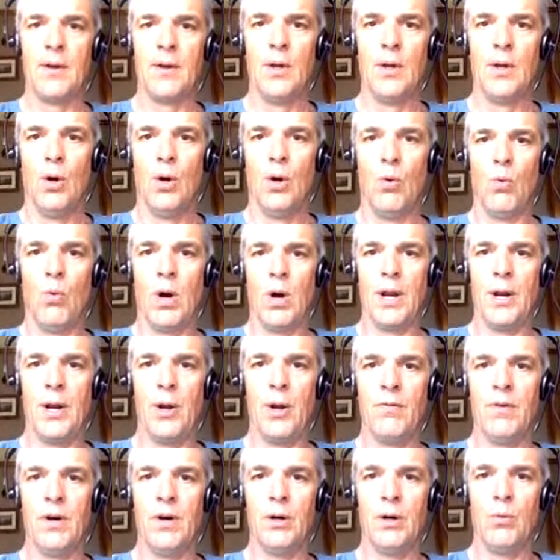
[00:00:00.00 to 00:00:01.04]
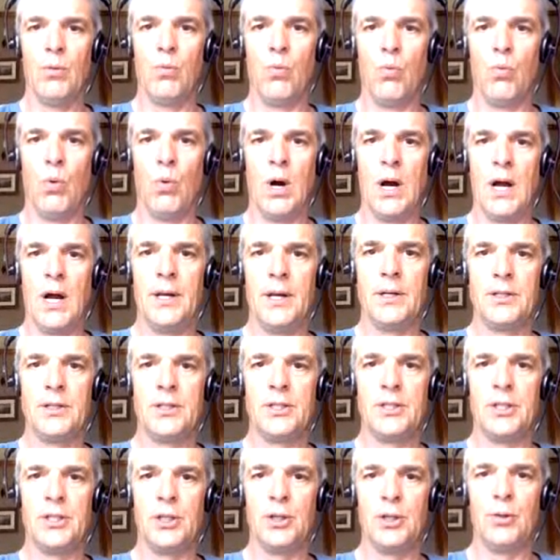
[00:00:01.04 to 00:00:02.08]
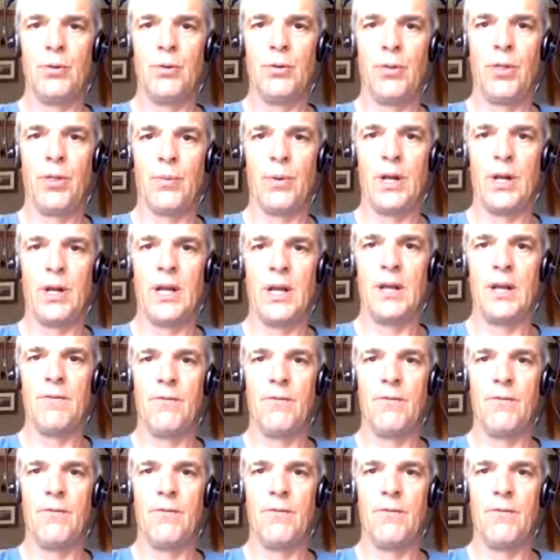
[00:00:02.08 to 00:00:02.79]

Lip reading: 1 over, 1, 2, 3,